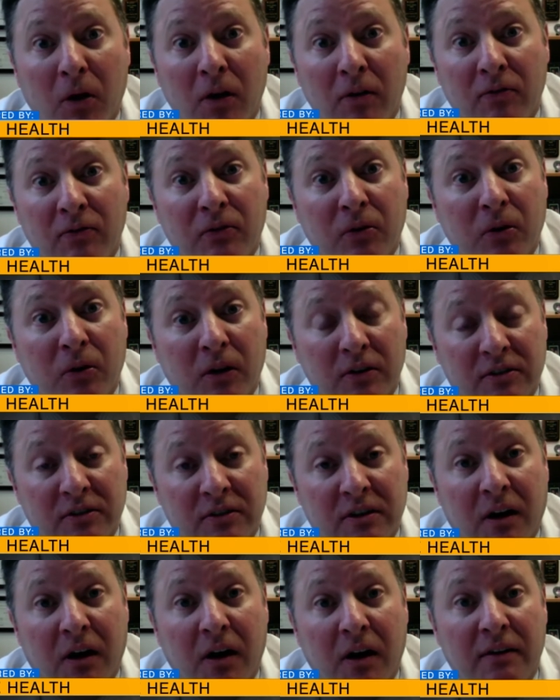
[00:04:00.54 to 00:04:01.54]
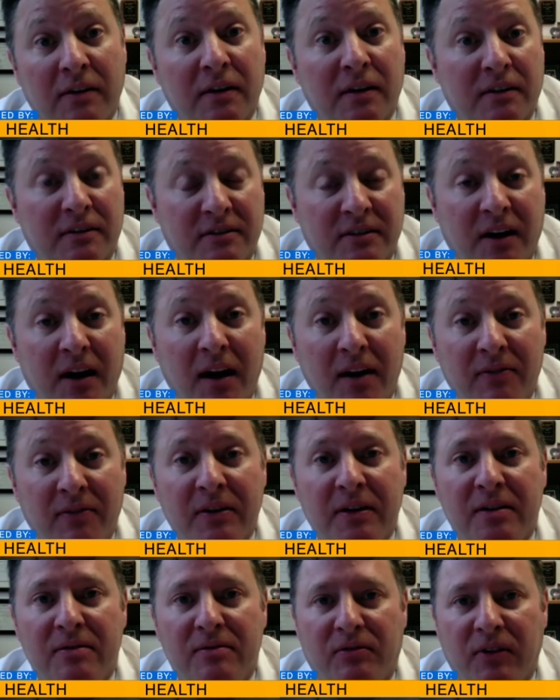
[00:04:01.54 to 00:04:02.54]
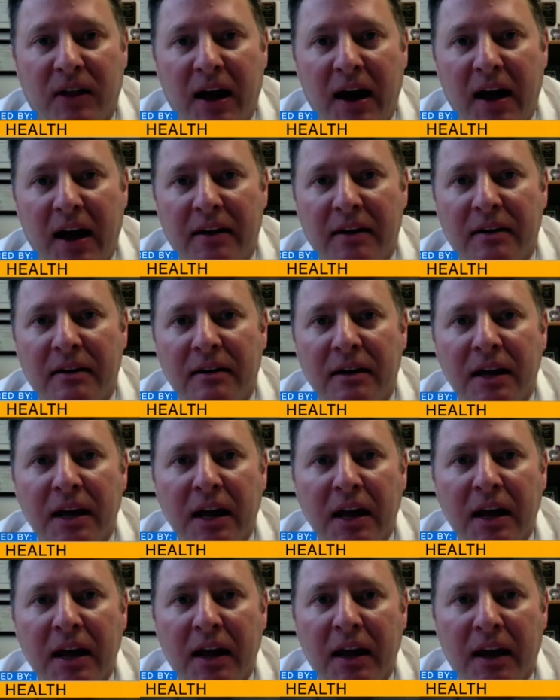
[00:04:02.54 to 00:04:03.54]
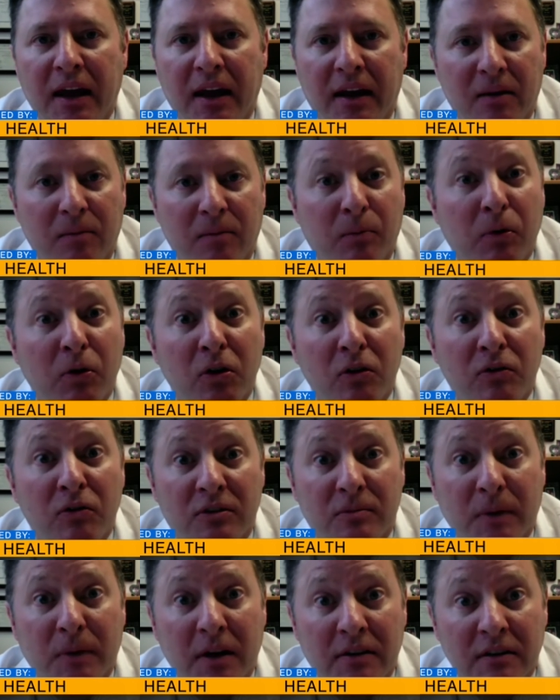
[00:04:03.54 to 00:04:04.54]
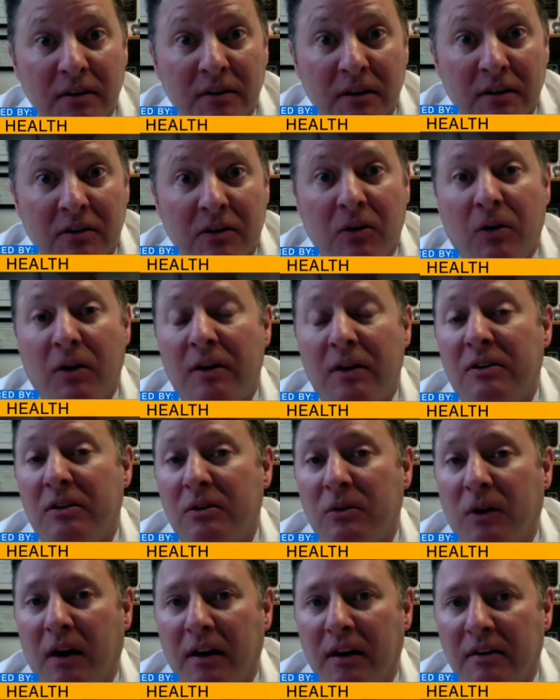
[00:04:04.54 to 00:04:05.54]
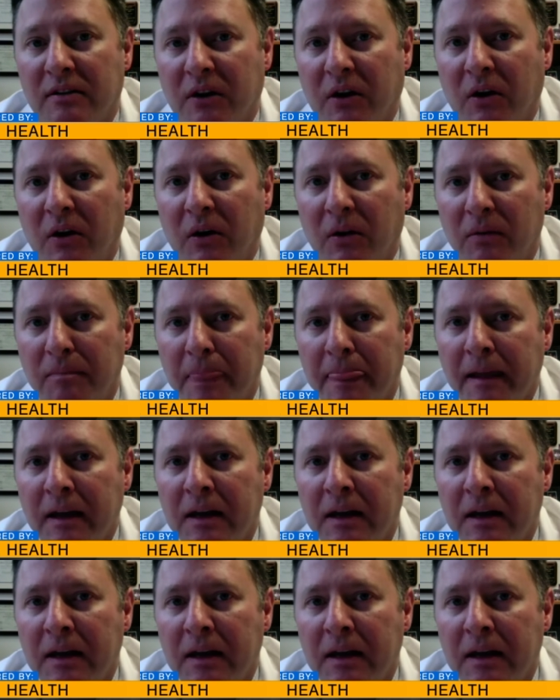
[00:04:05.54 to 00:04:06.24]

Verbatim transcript: for a scar to soften and flatten and improve as much as it's going to on its own.